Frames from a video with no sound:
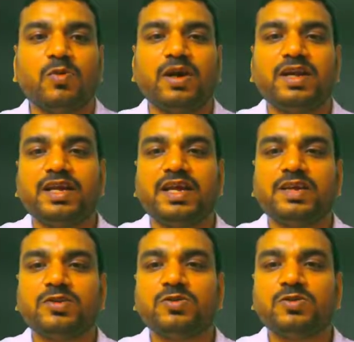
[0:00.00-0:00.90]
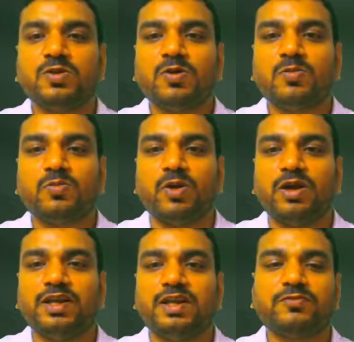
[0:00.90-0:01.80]
point A to
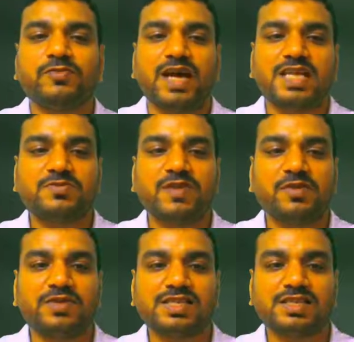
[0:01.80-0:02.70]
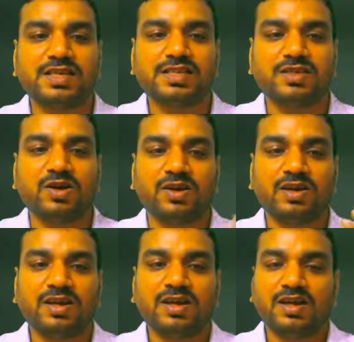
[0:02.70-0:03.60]
point F, as we have discussed
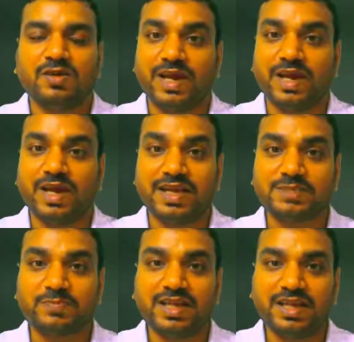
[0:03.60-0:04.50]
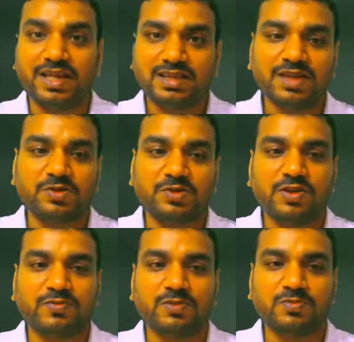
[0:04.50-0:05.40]
or while explaining the
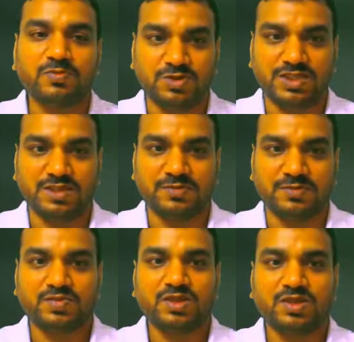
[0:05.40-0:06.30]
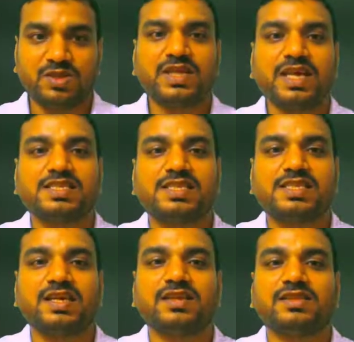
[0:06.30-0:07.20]
uniform motion. You can
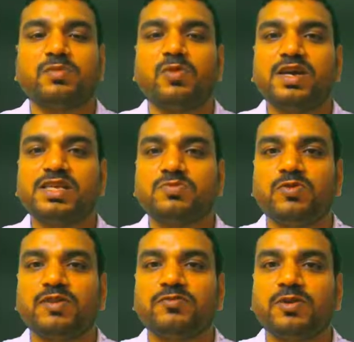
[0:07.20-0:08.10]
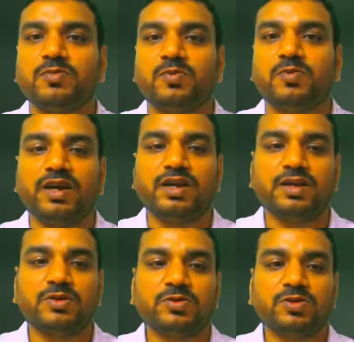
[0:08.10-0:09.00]
see here the boy is moving from point
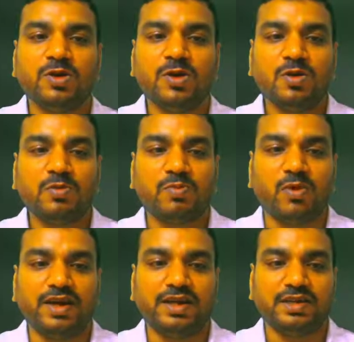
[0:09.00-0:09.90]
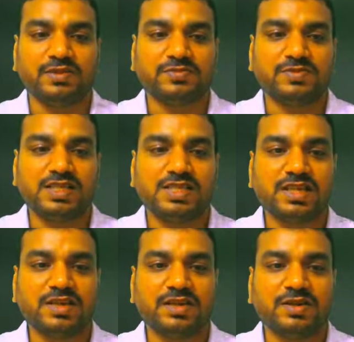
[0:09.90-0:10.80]
A to point F,
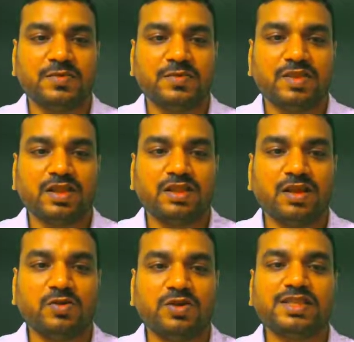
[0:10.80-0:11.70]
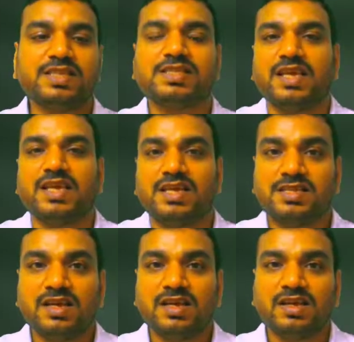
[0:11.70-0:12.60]
isn't it? Now in this
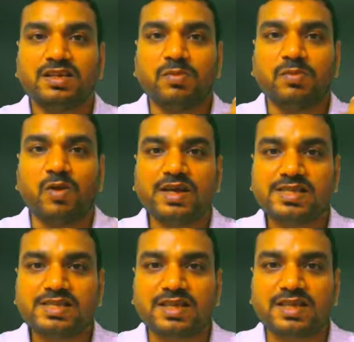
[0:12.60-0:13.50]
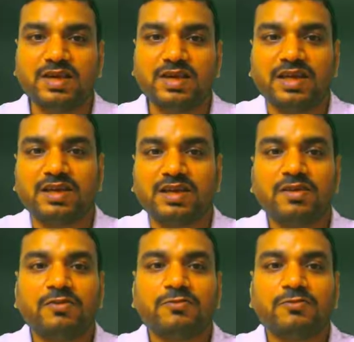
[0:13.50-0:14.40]
case, the boy is covering
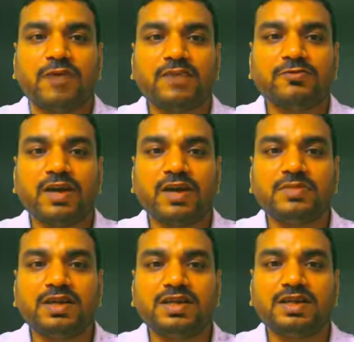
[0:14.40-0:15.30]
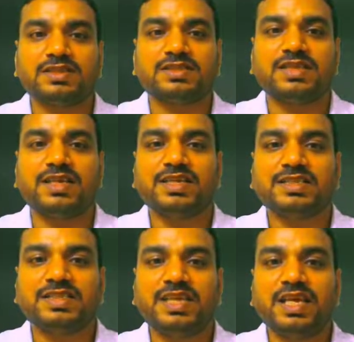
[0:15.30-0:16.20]
5 meters, that
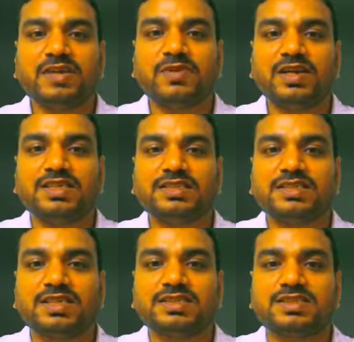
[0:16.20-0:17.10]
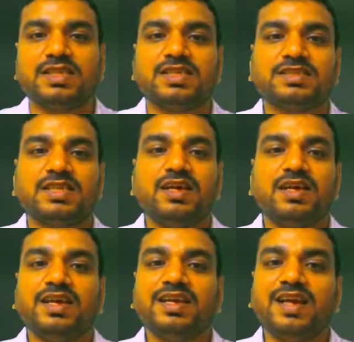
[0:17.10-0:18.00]
is equal distances
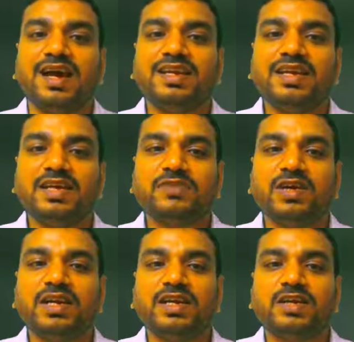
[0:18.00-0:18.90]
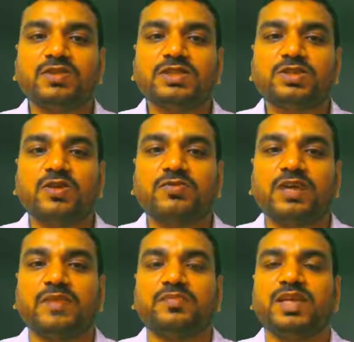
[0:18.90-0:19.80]
in unequal intervals
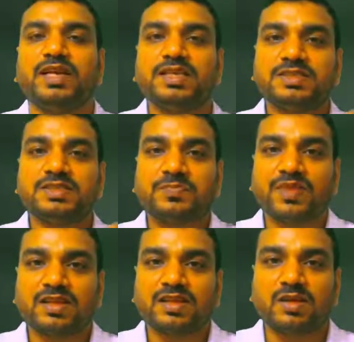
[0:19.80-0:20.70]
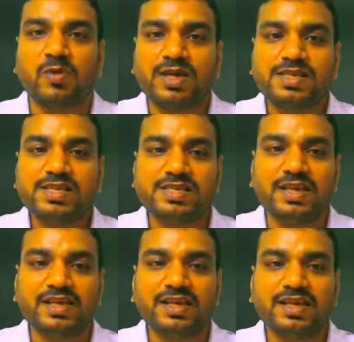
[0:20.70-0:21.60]
of time. That is, the boy is
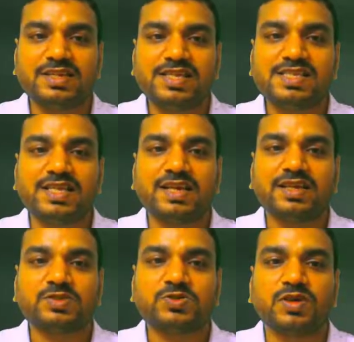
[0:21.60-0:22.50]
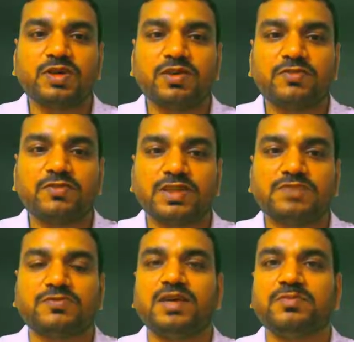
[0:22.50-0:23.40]
taking 3 seconds to cover
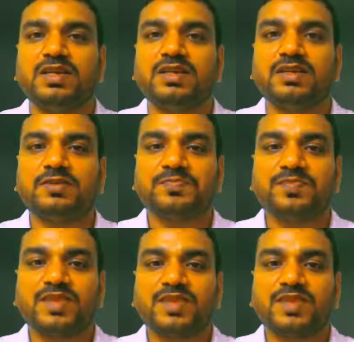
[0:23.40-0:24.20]
first 5 meter,